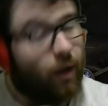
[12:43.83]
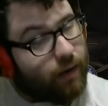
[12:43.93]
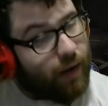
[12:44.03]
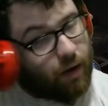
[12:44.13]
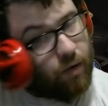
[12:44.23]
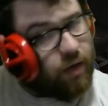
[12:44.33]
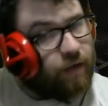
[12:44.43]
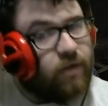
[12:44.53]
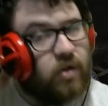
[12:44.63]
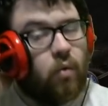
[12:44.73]
Now,
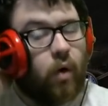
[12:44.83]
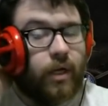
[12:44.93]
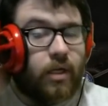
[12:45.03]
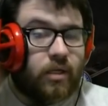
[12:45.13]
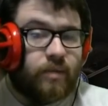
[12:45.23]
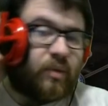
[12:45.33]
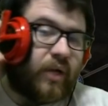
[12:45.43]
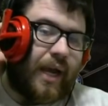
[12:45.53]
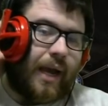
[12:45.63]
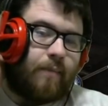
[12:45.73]
if you wanted to
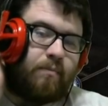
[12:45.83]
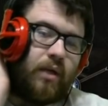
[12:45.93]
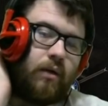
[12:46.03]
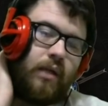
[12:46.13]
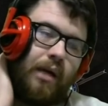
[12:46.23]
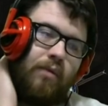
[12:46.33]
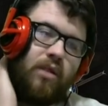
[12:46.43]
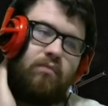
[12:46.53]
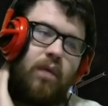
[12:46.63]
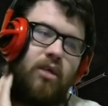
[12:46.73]
play a build that was
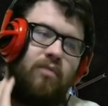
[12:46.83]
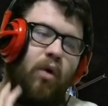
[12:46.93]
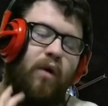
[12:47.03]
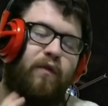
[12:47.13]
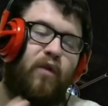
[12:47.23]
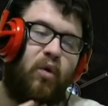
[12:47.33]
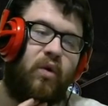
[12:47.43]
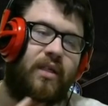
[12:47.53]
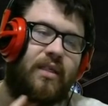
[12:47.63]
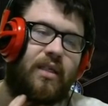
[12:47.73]
much more
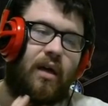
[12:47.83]
focused